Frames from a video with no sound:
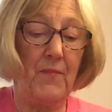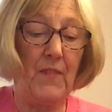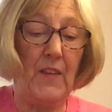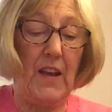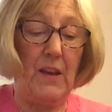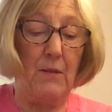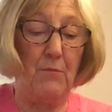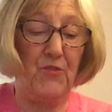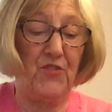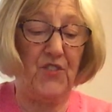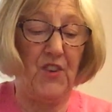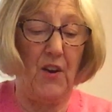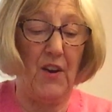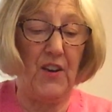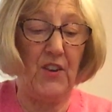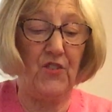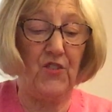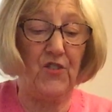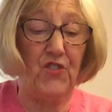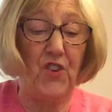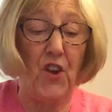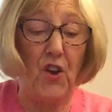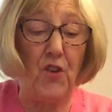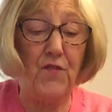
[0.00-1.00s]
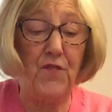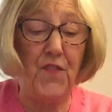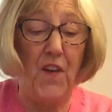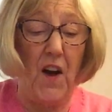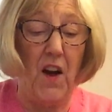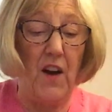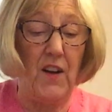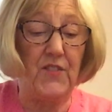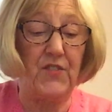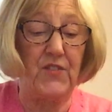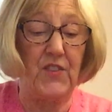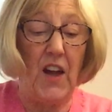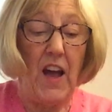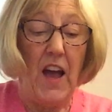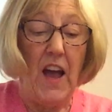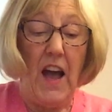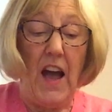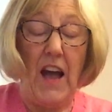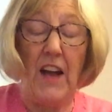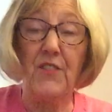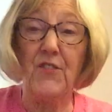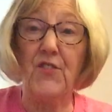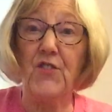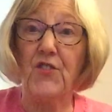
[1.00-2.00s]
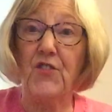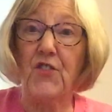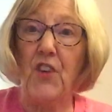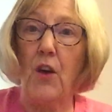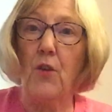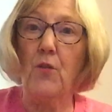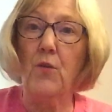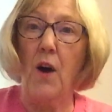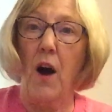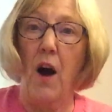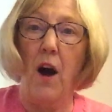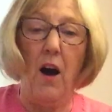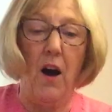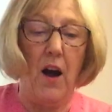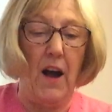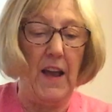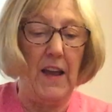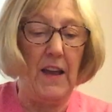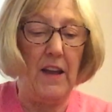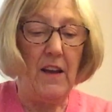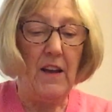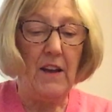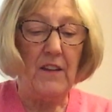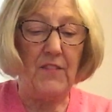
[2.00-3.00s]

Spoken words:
He was going so fast and so high